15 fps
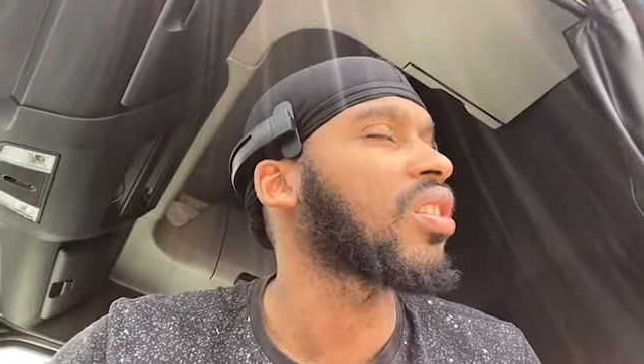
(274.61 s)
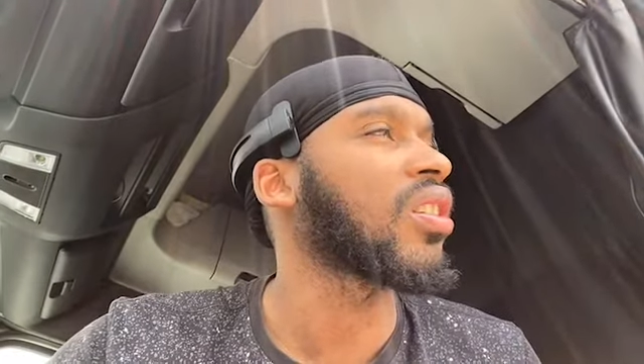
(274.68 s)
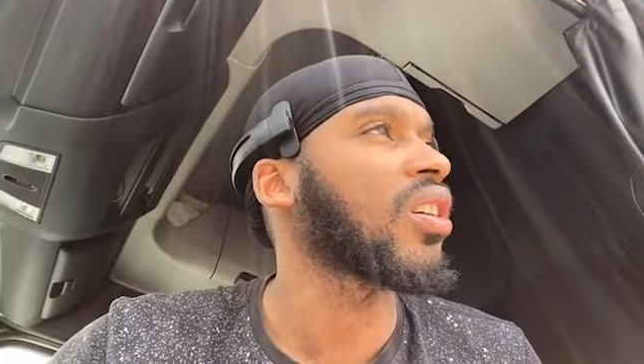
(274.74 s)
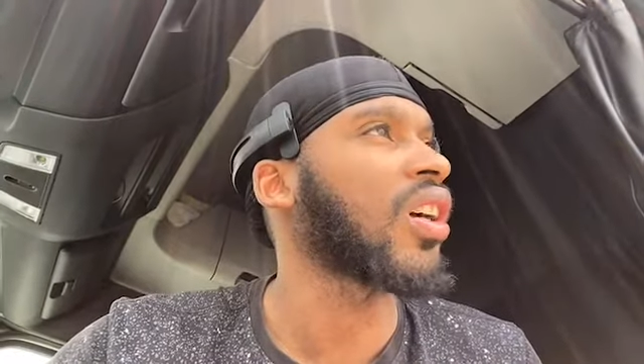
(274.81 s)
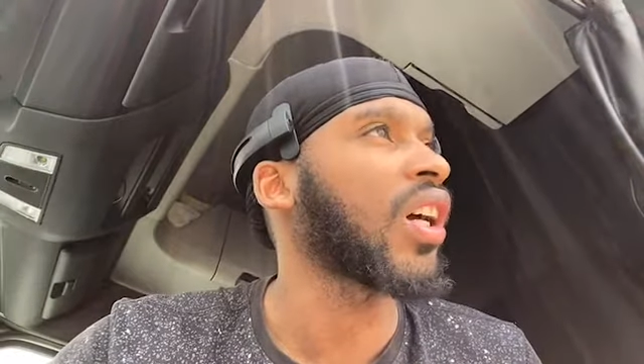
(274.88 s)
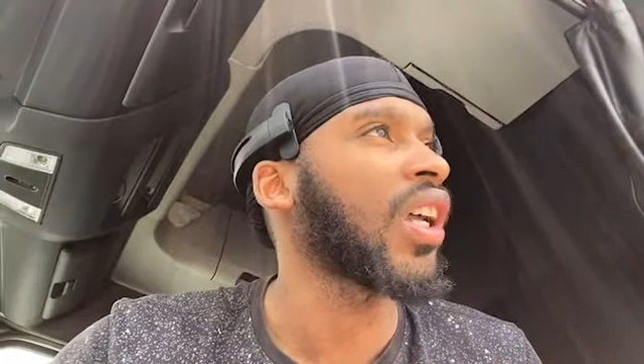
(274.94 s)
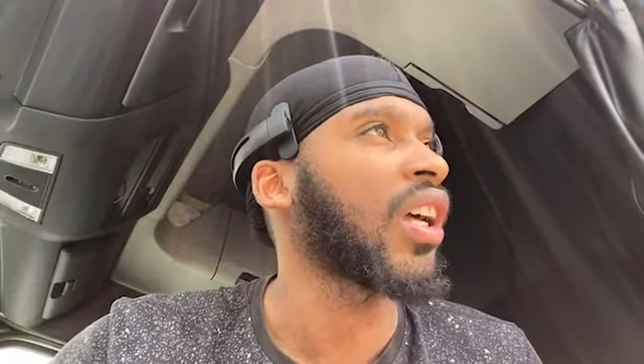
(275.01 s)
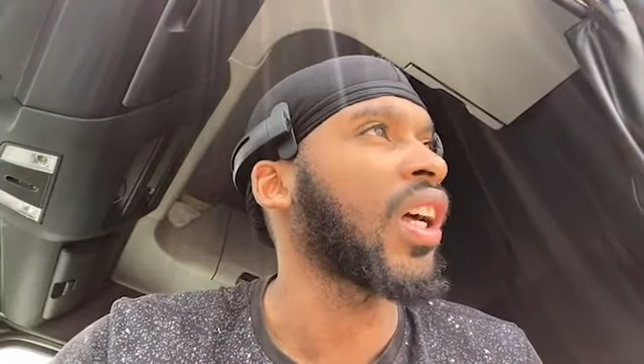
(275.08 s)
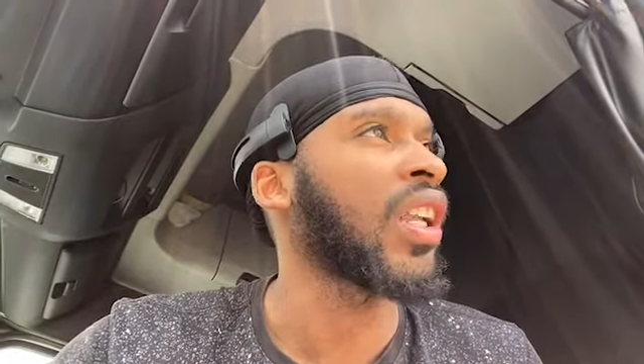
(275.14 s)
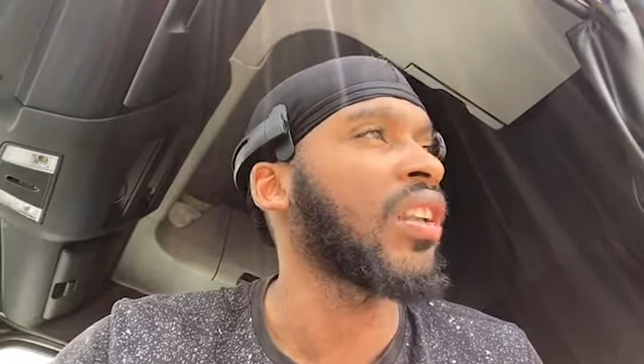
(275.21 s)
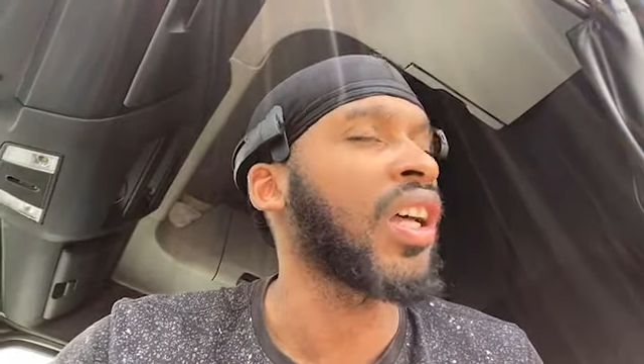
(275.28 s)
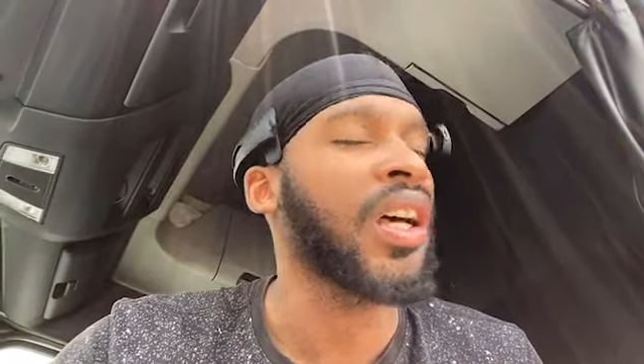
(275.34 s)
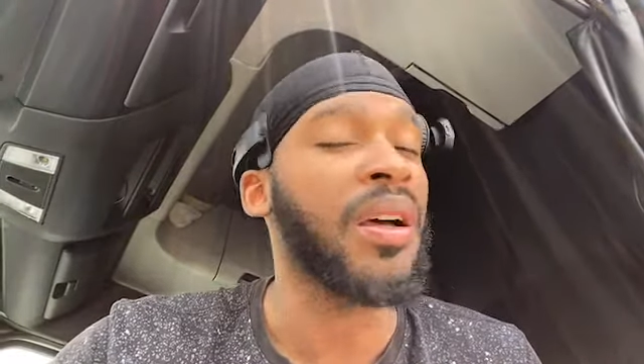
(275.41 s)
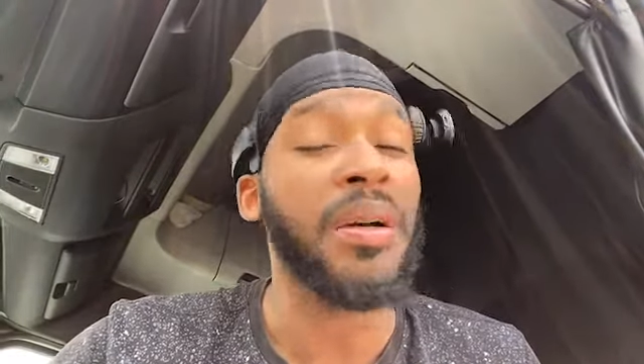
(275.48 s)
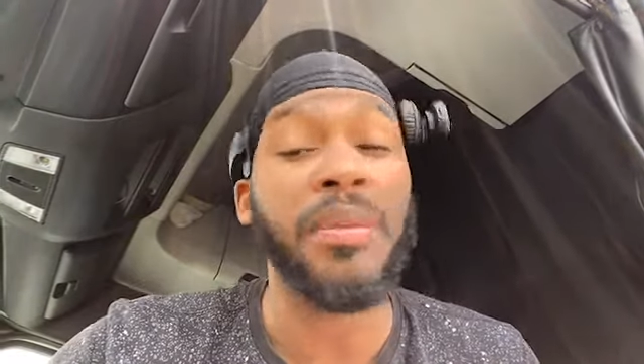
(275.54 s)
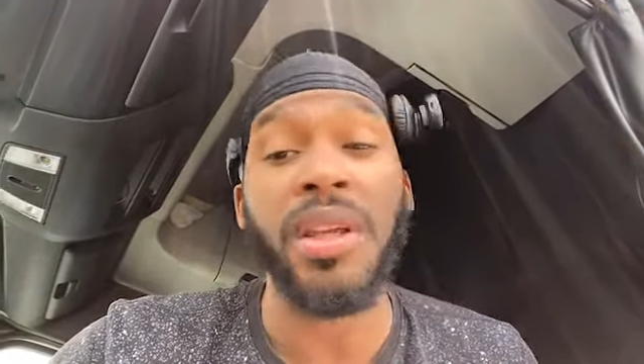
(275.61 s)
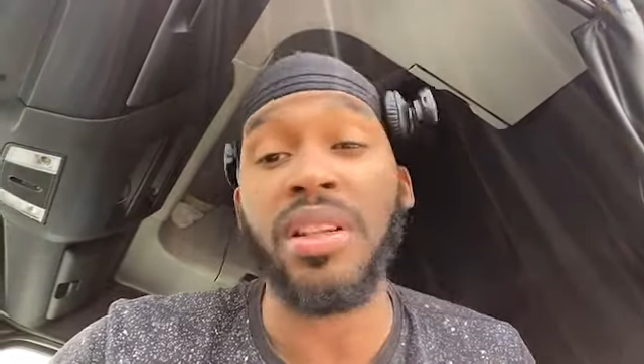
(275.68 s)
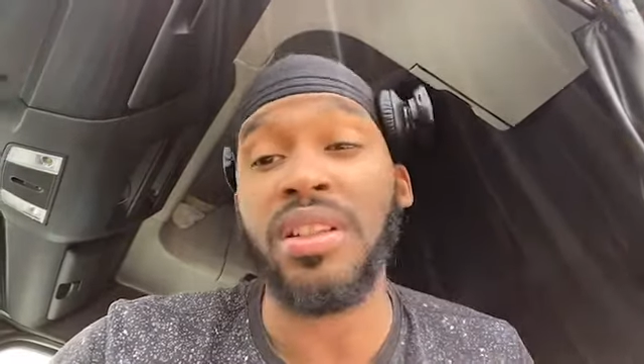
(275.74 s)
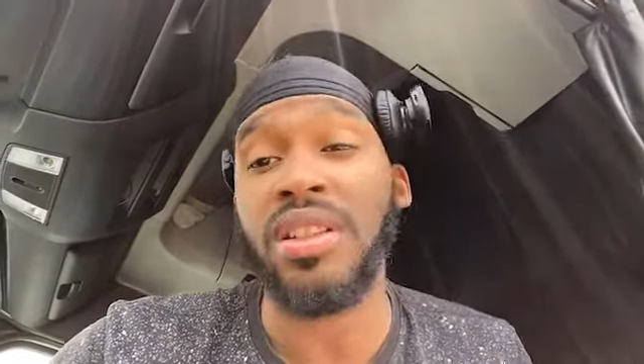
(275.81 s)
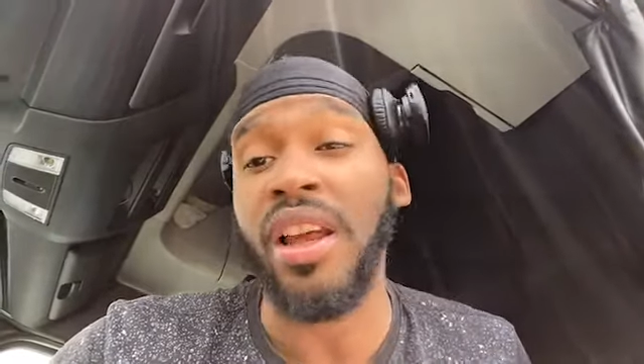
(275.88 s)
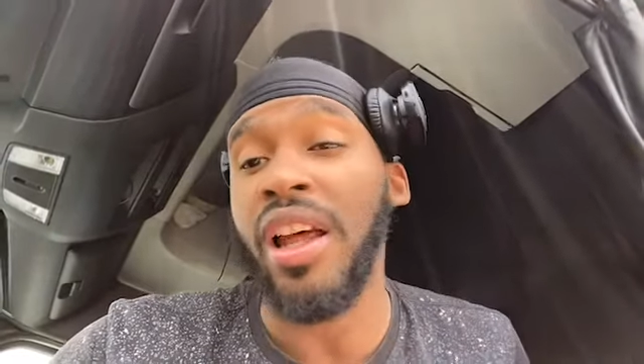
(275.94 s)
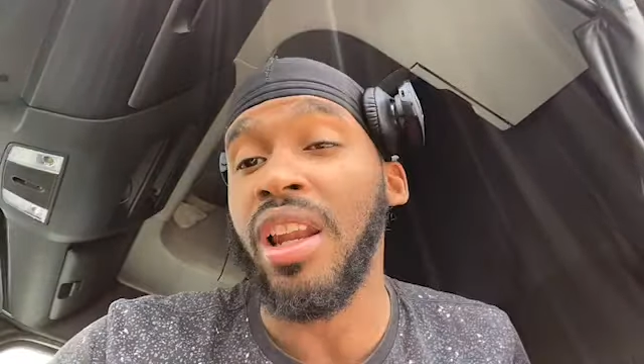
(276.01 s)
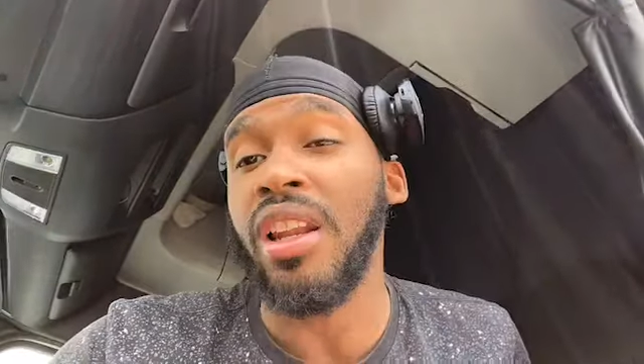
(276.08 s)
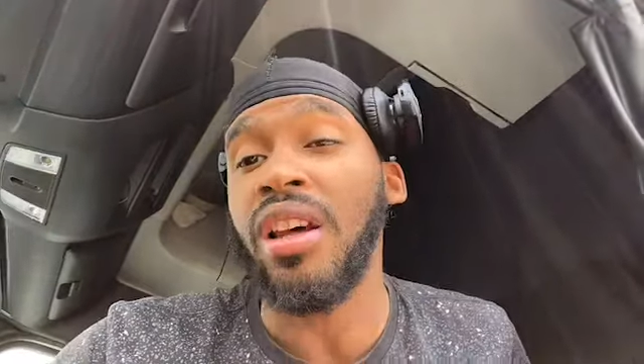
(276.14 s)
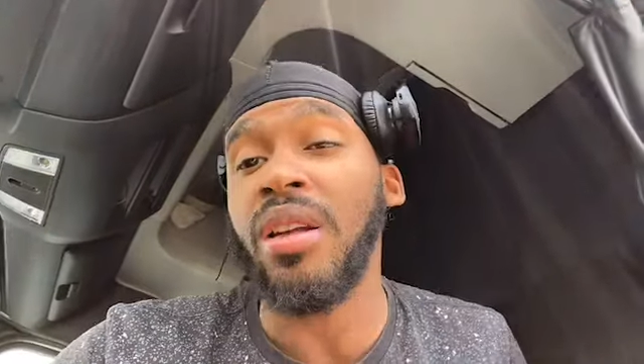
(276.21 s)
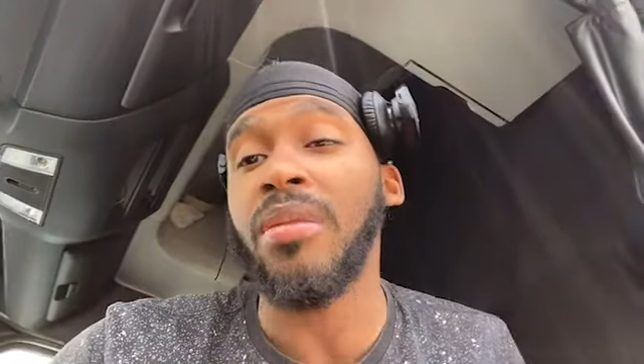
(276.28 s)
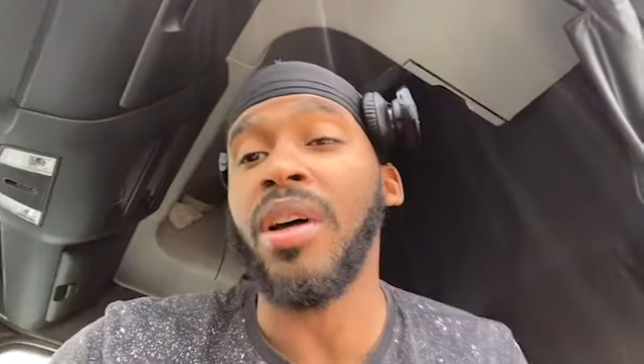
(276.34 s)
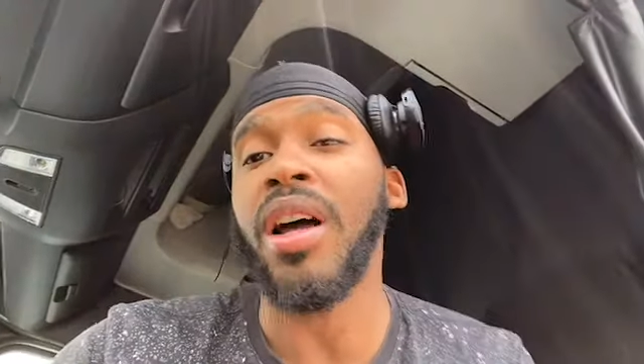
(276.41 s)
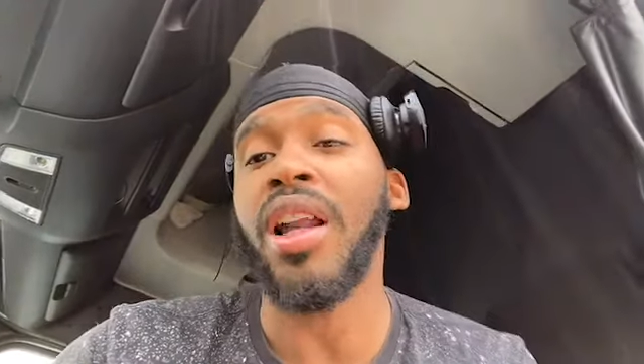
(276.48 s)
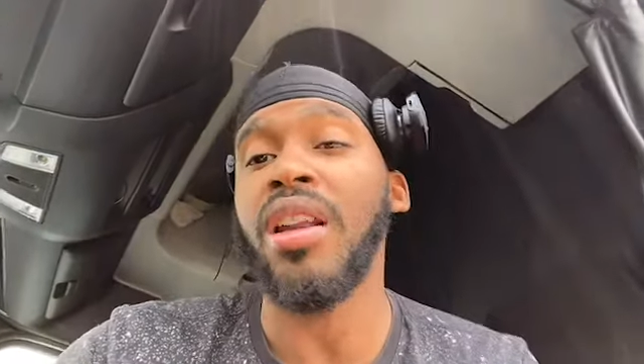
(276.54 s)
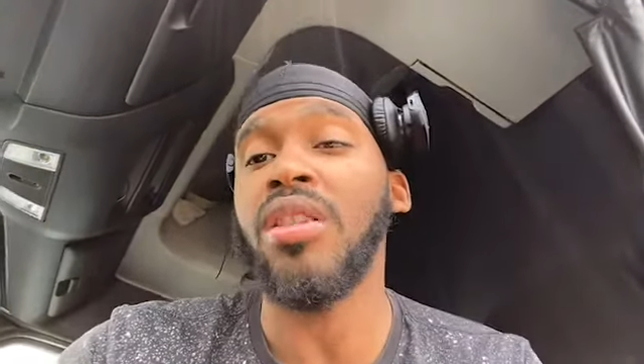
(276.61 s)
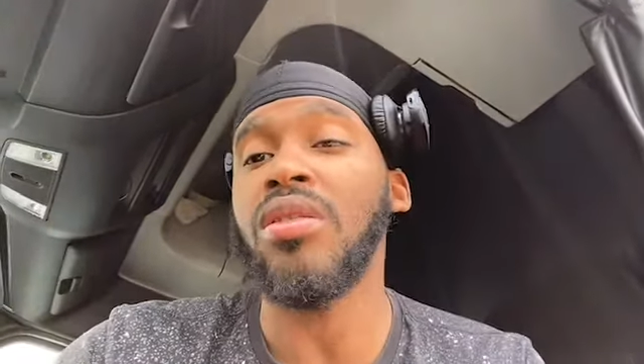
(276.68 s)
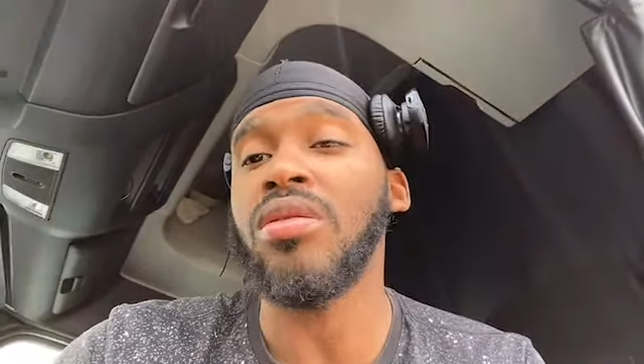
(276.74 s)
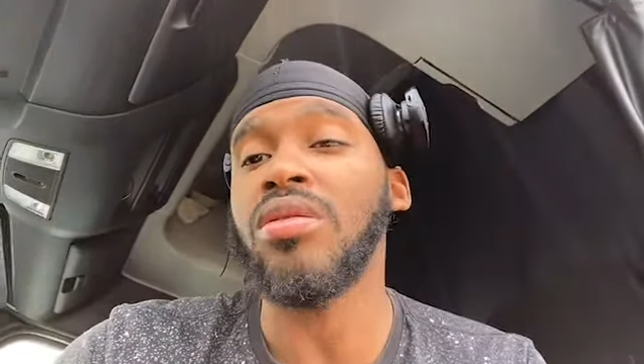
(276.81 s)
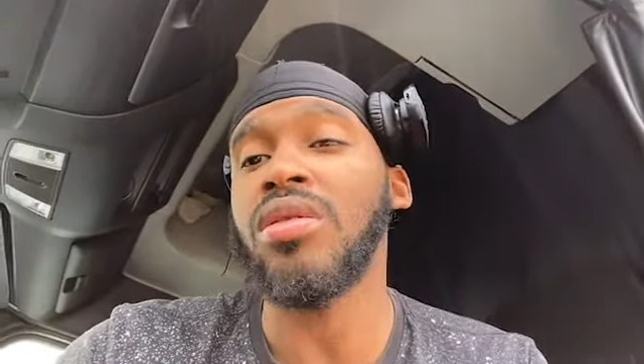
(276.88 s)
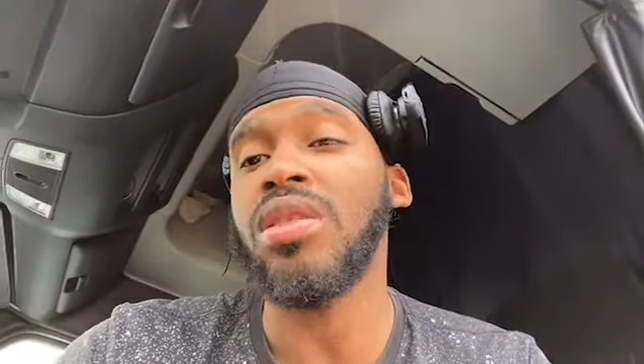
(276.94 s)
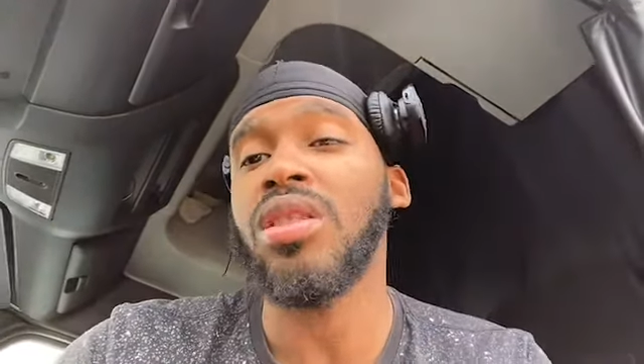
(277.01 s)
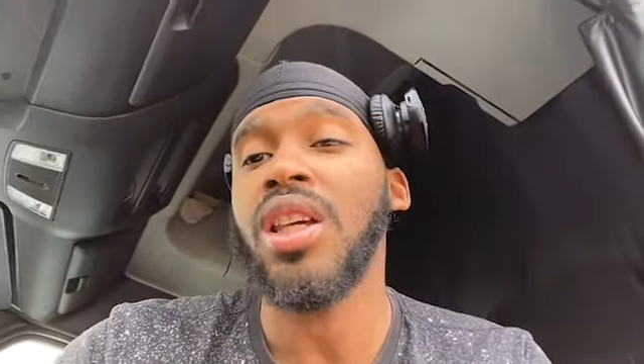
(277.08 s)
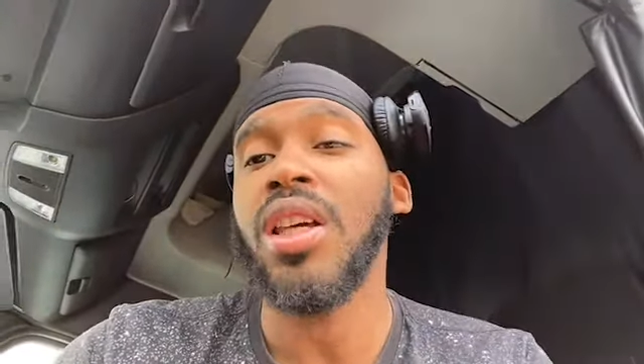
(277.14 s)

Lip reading: I love them hot loads.